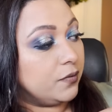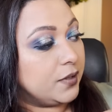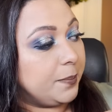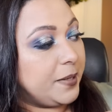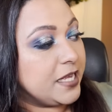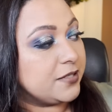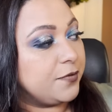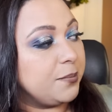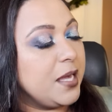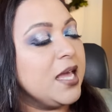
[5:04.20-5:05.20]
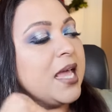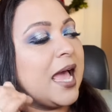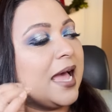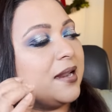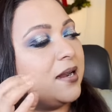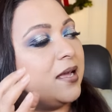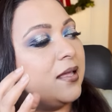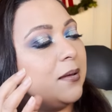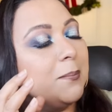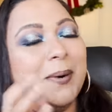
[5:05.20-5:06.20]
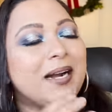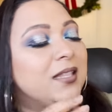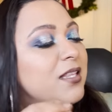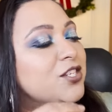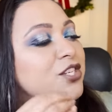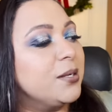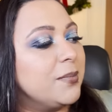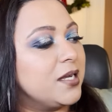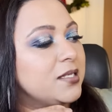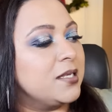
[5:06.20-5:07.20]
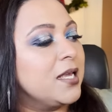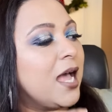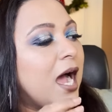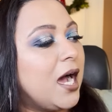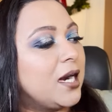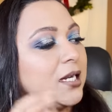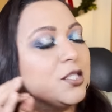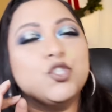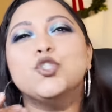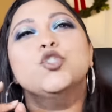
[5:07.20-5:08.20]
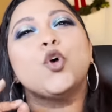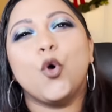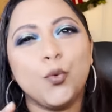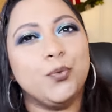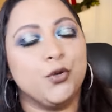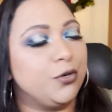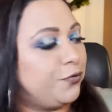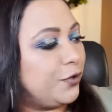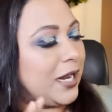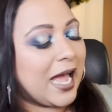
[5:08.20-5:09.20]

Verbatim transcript: over the place for me. But the shimmers are so beautiful.